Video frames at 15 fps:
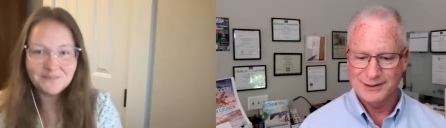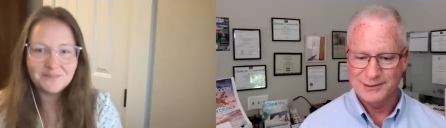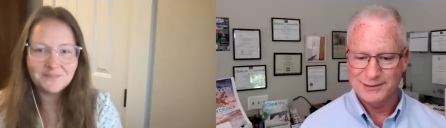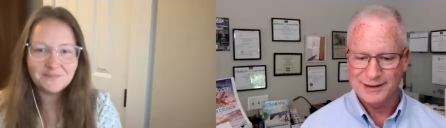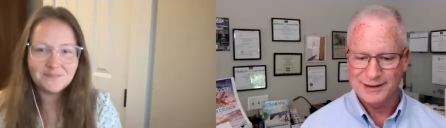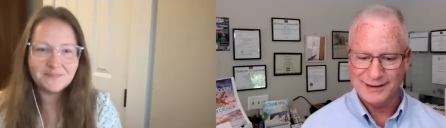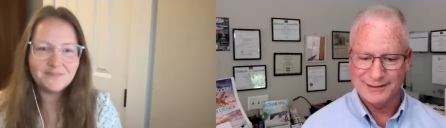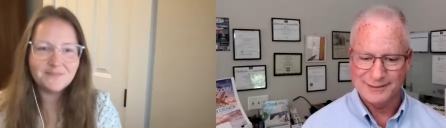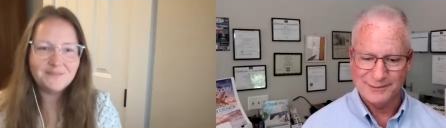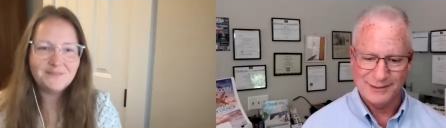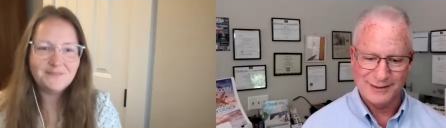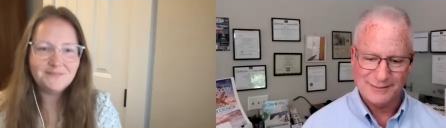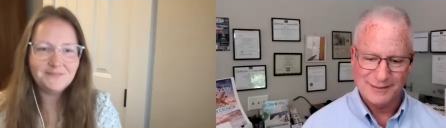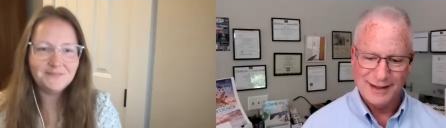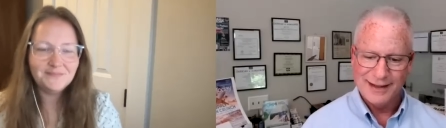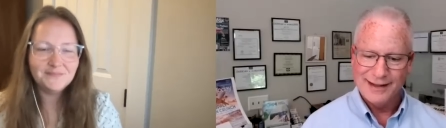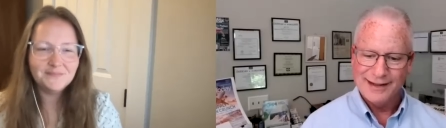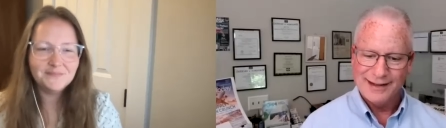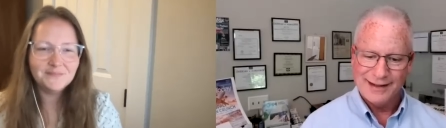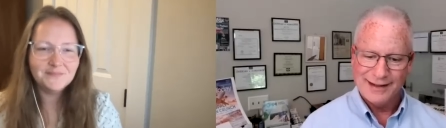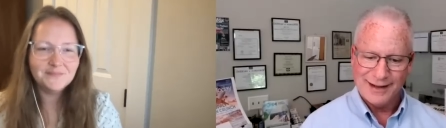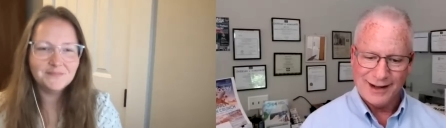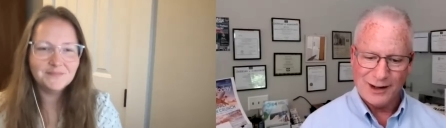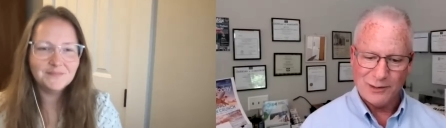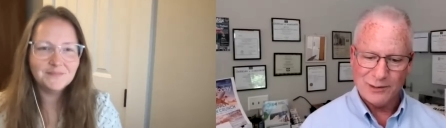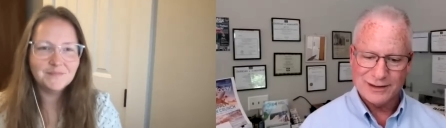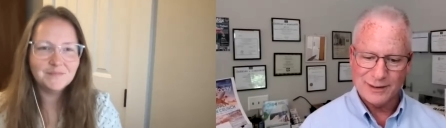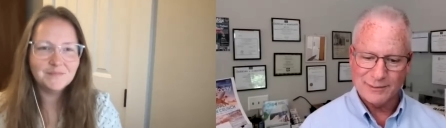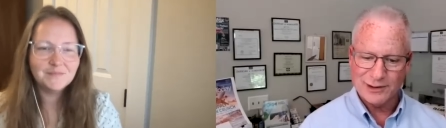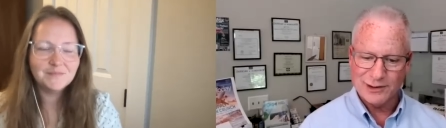Speaker 1: Okay. Well,
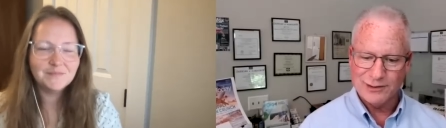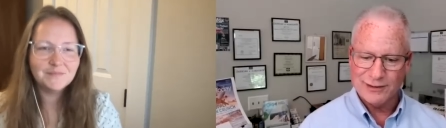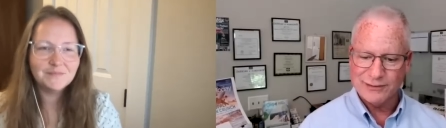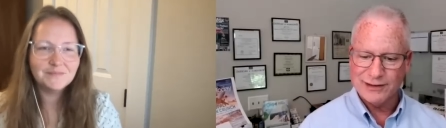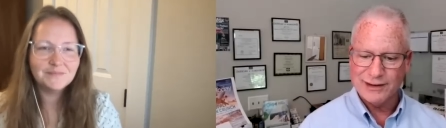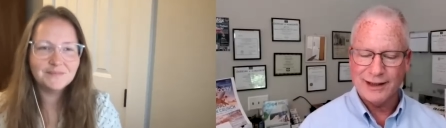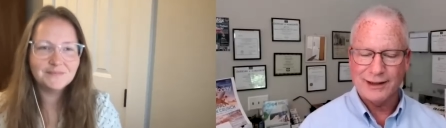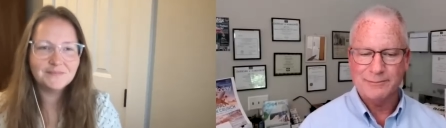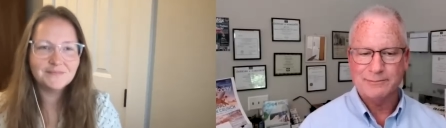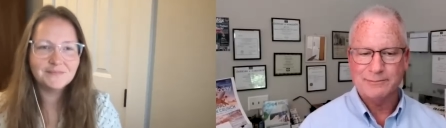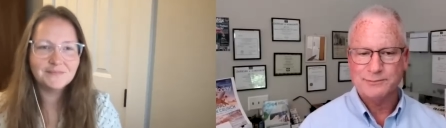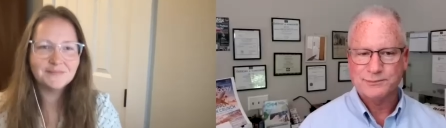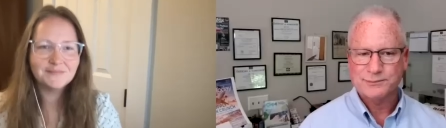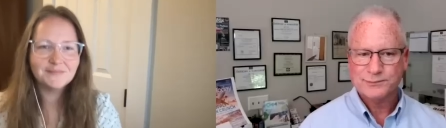always something new every day.